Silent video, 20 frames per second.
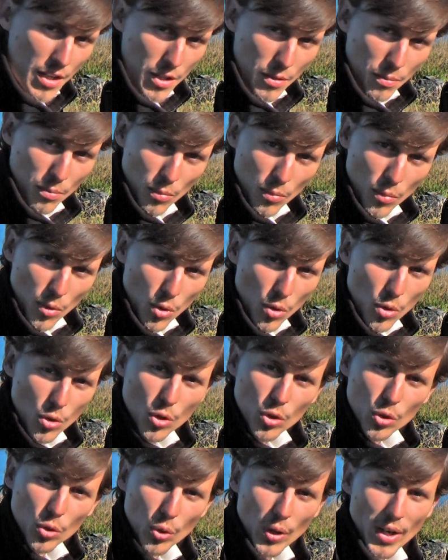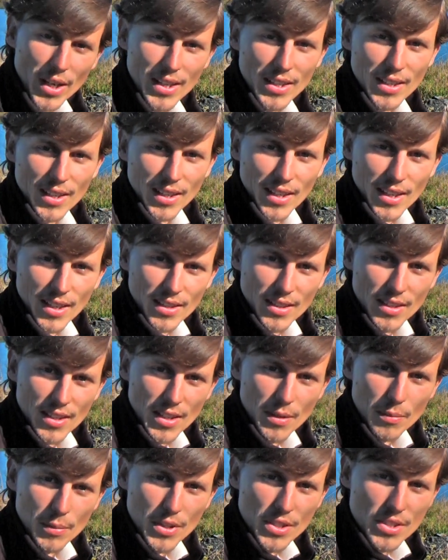the more grain I get in
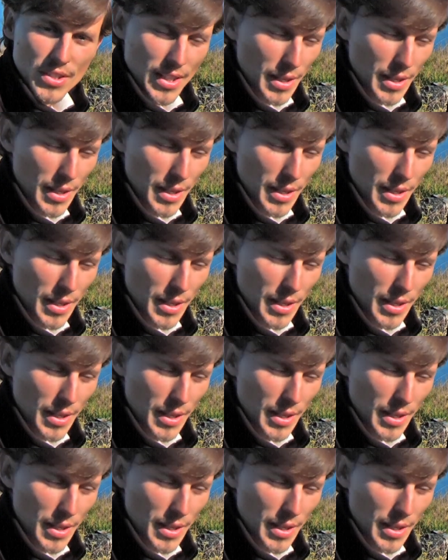the image.